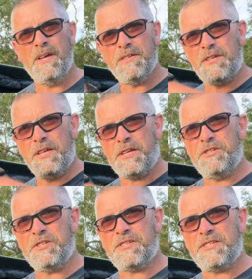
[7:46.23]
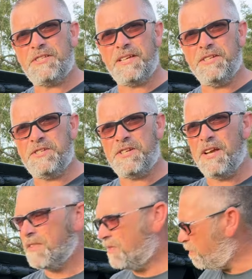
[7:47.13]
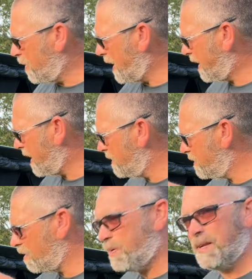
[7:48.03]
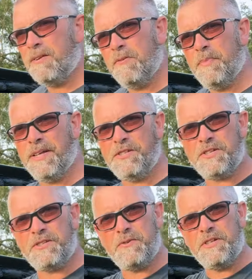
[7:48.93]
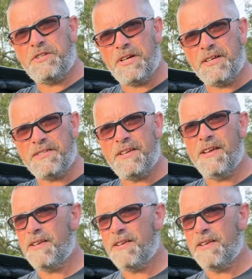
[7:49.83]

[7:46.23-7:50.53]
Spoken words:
so you can just cinch the back end up a little bit just to adjust